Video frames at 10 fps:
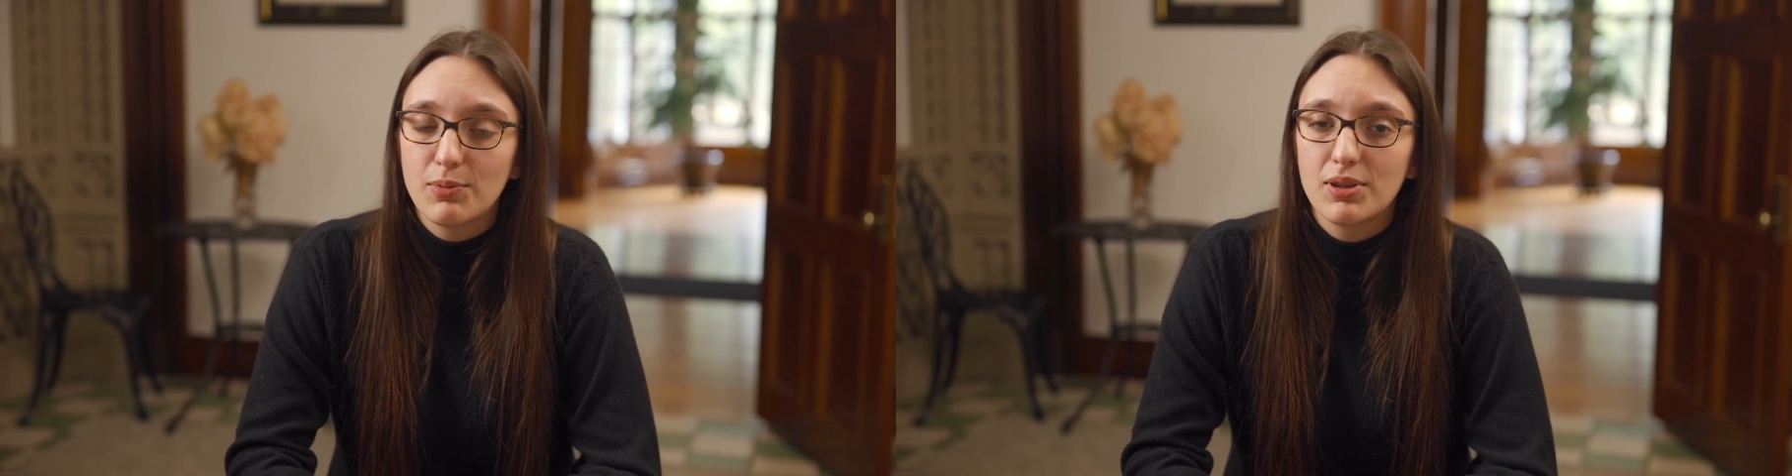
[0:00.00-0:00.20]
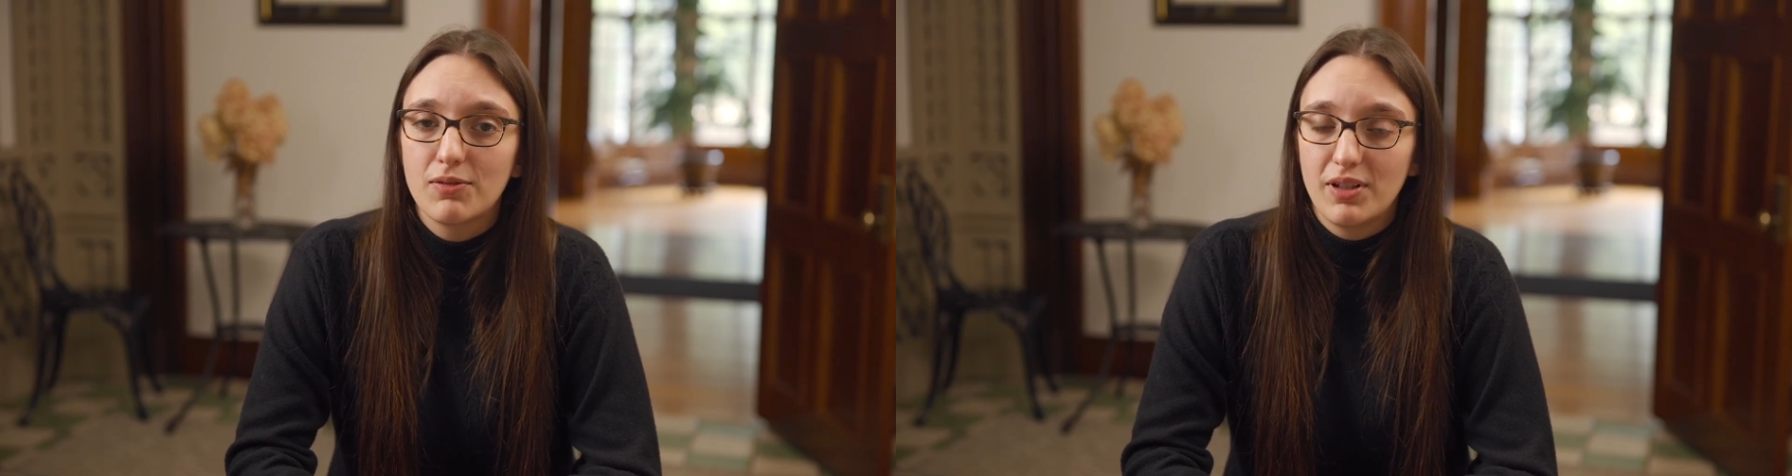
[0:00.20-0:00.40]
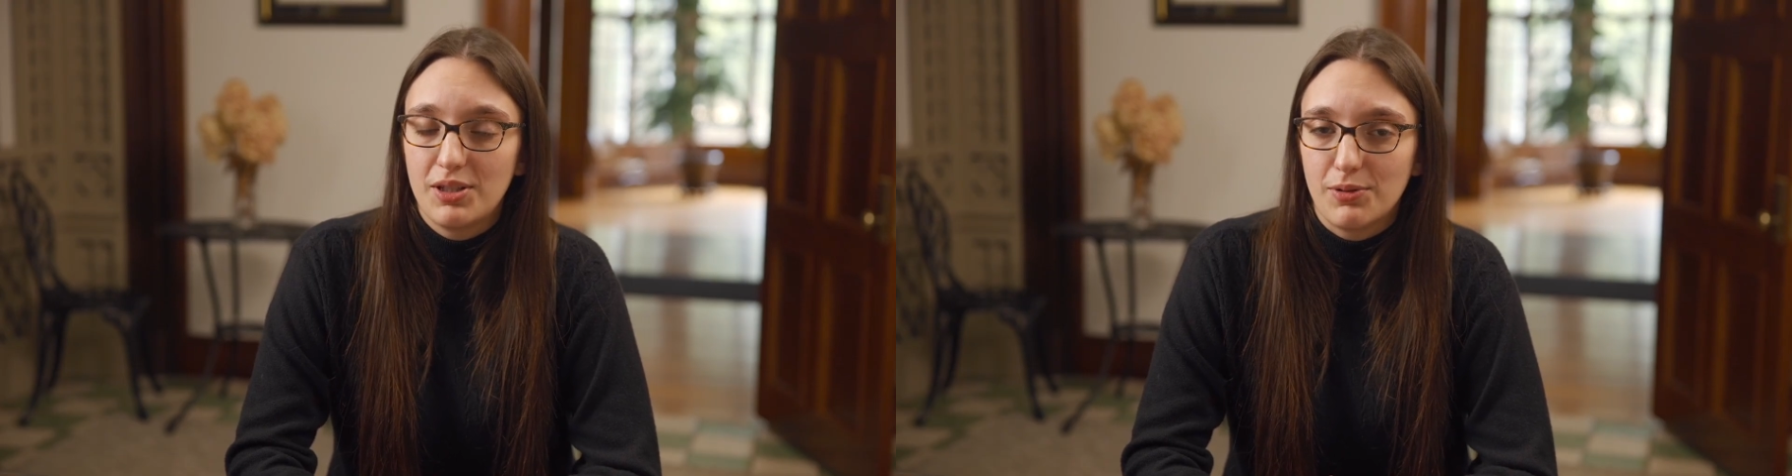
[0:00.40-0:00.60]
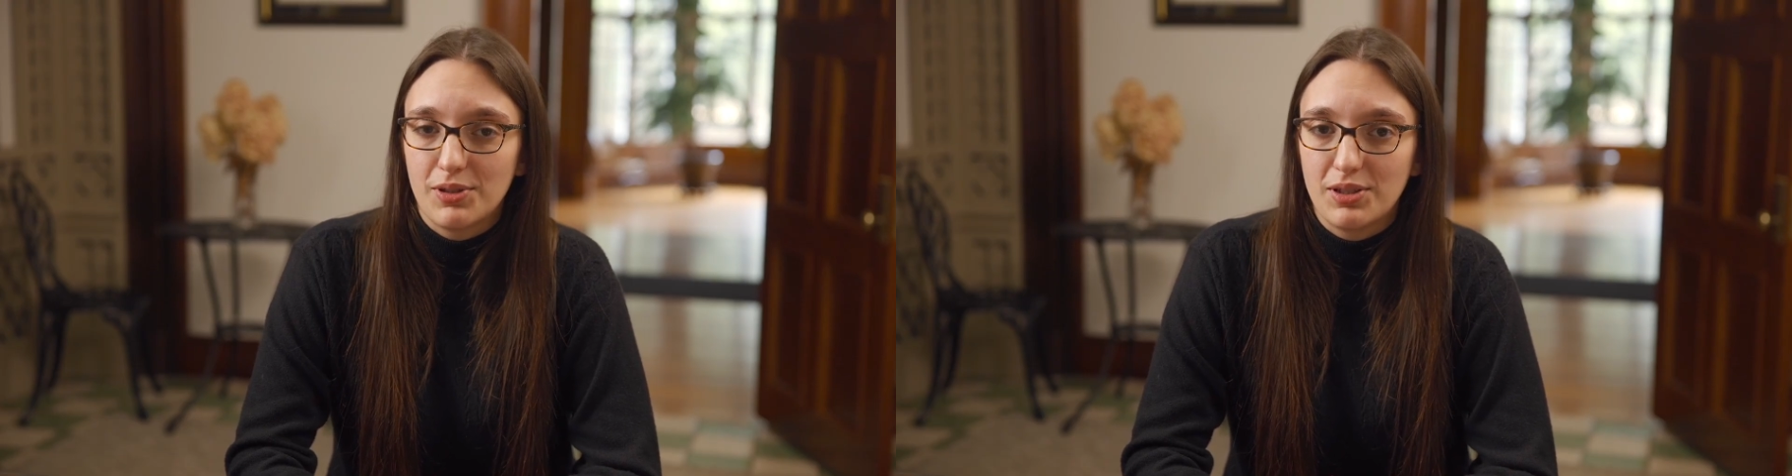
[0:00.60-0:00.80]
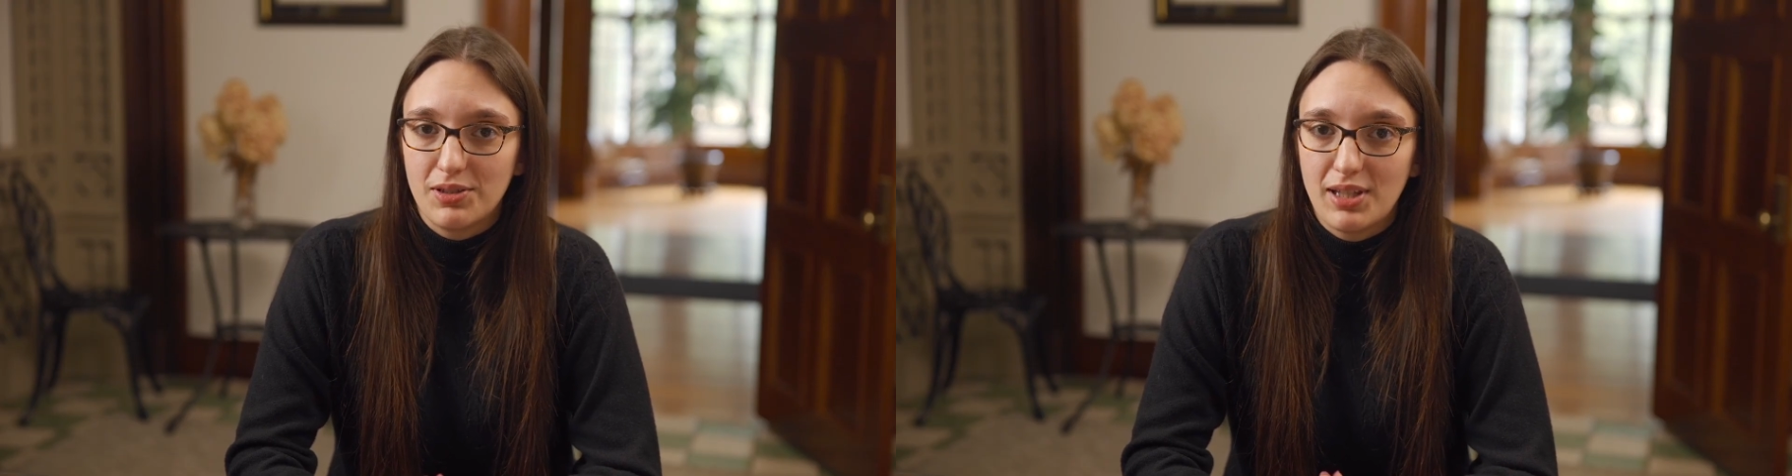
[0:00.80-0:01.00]
with the
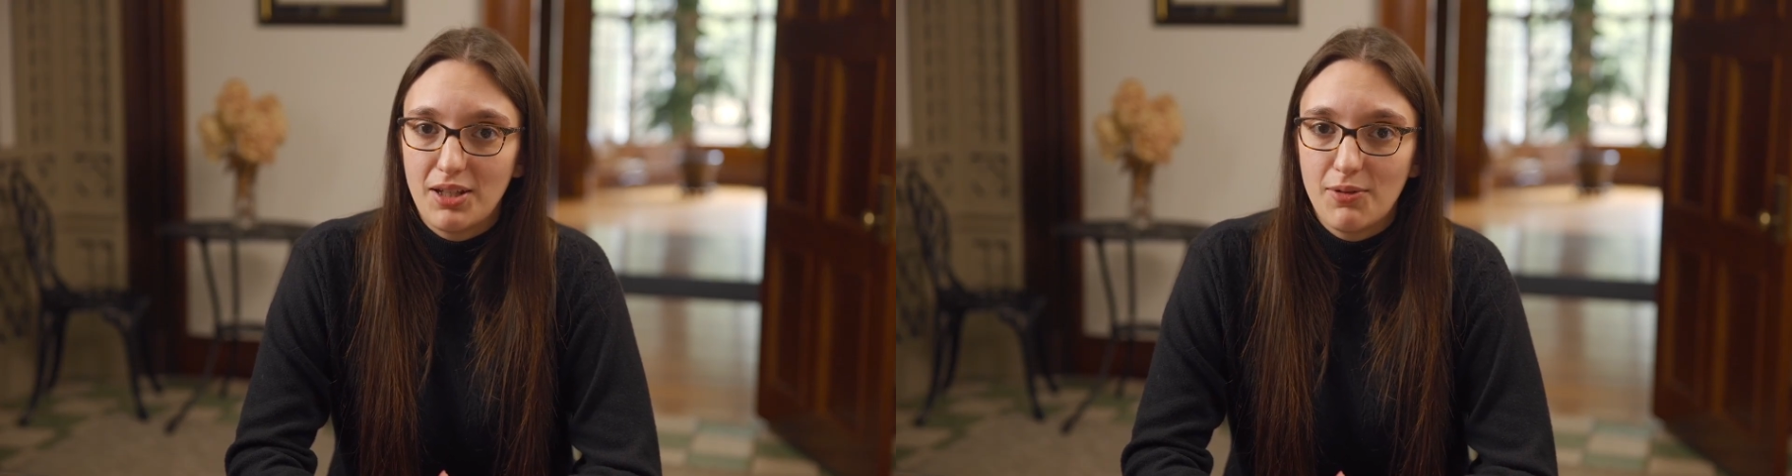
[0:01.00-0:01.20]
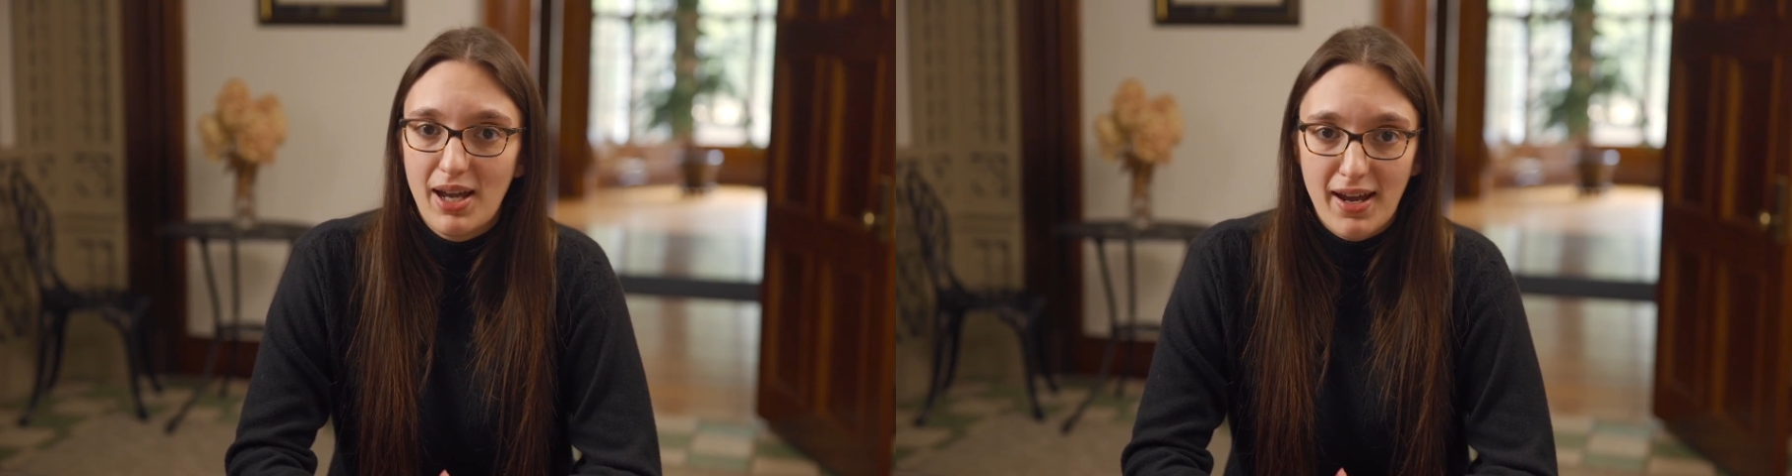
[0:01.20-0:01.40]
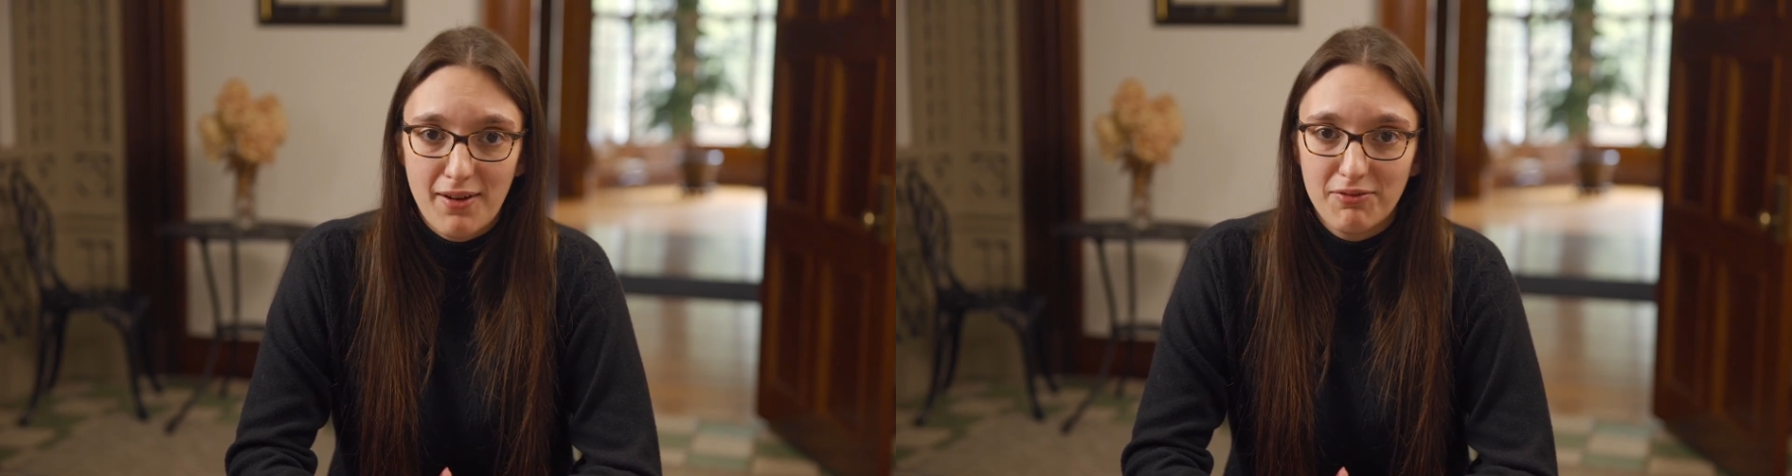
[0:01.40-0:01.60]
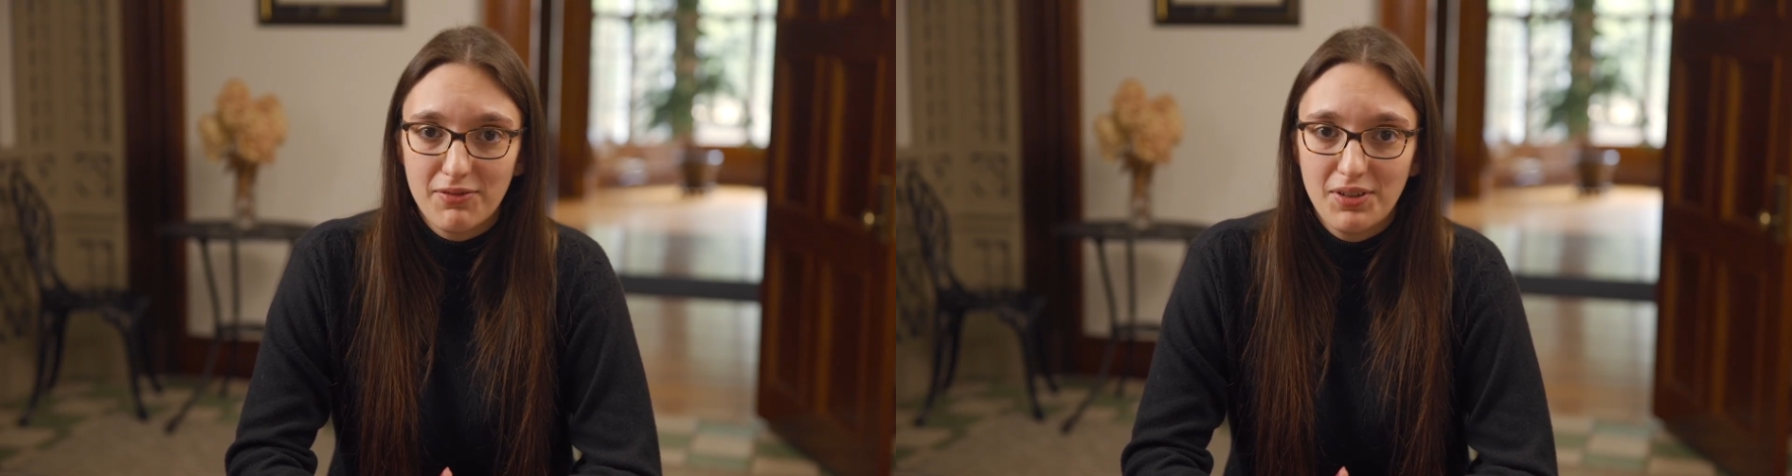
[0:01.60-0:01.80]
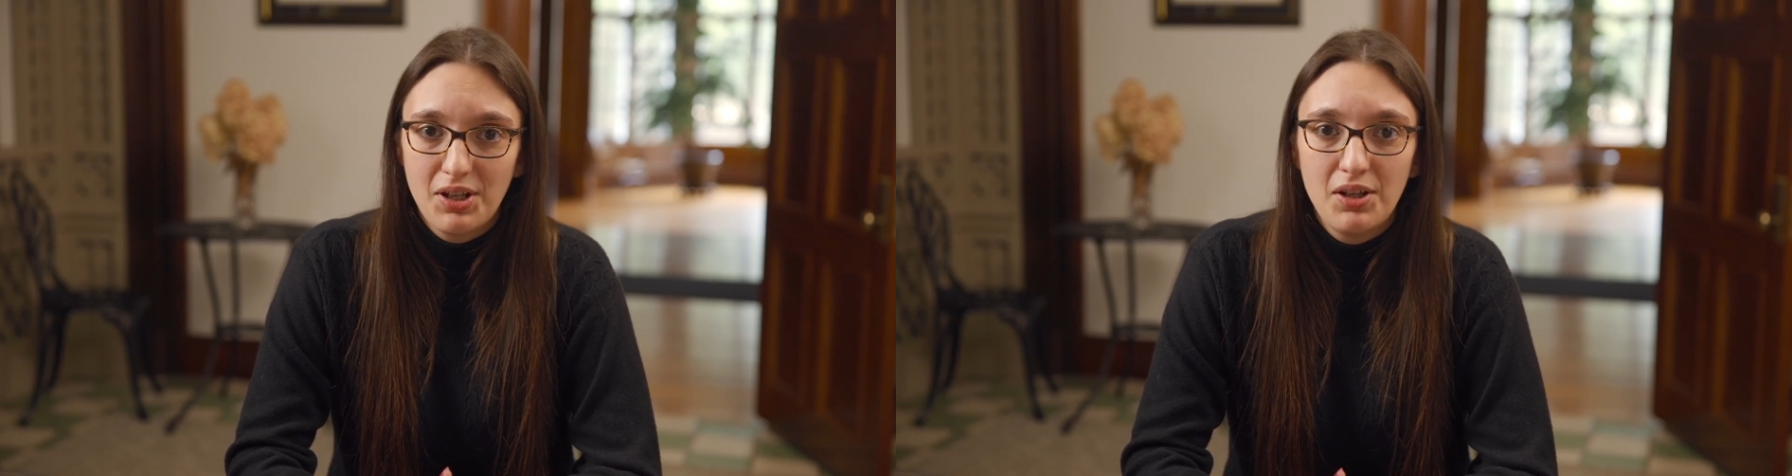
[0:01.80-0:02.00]
resources that you have.
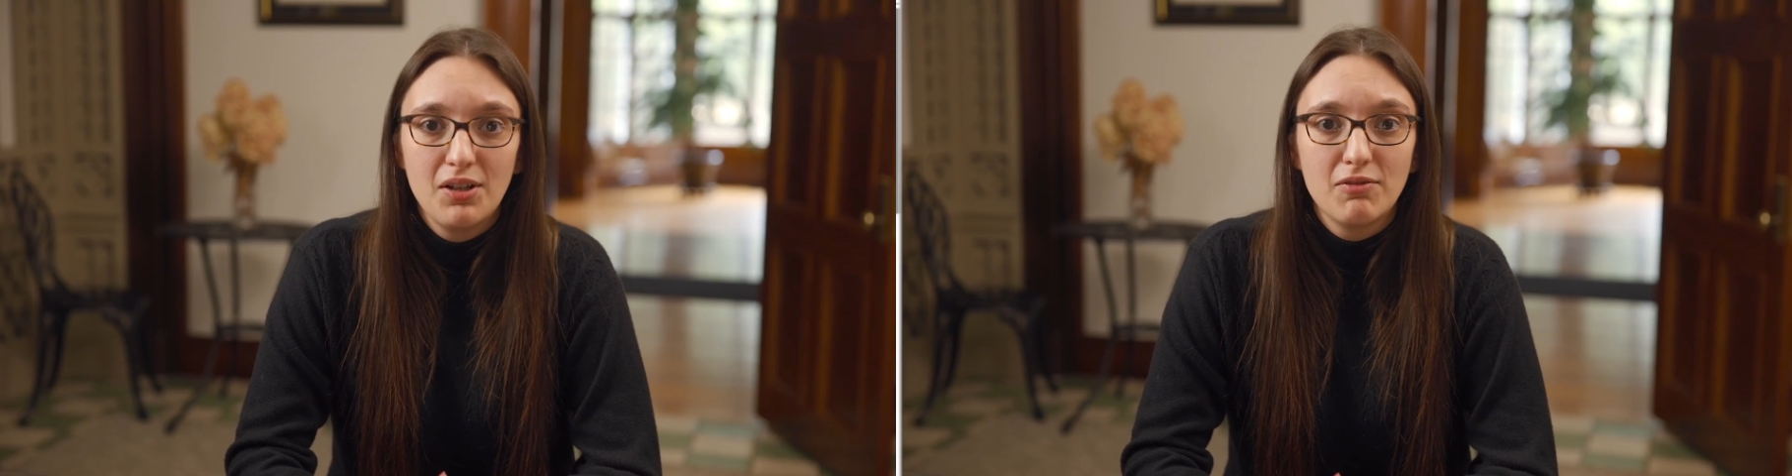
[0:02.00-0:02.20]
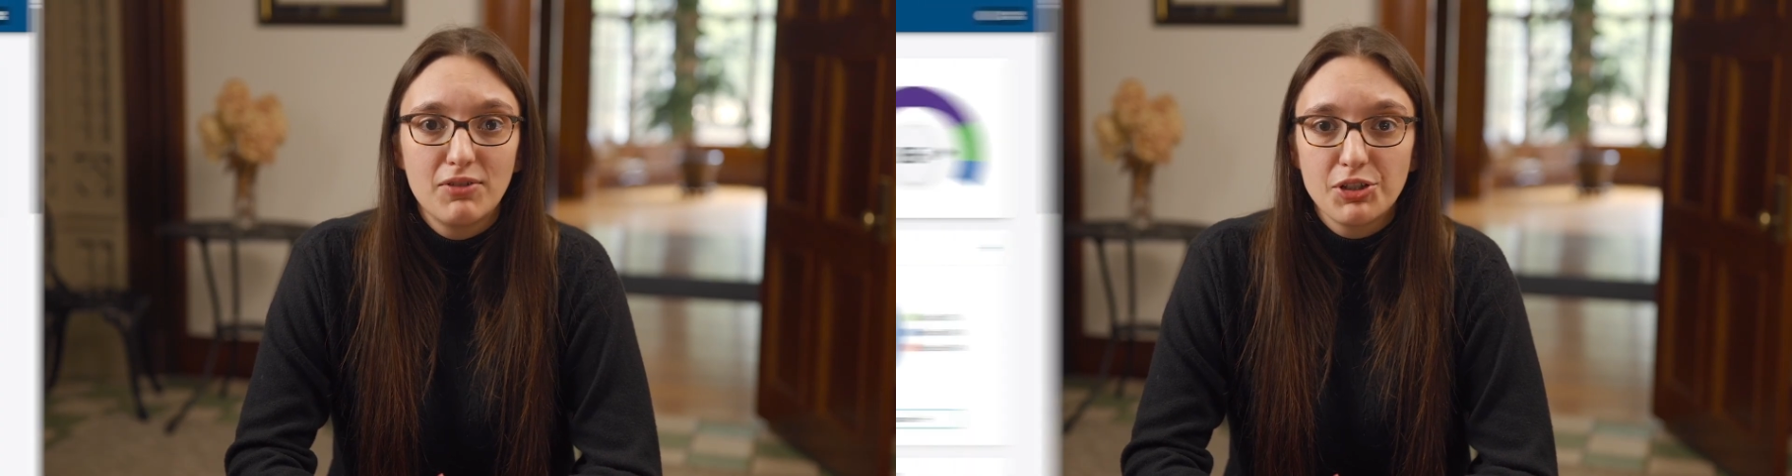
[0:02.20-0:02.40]
For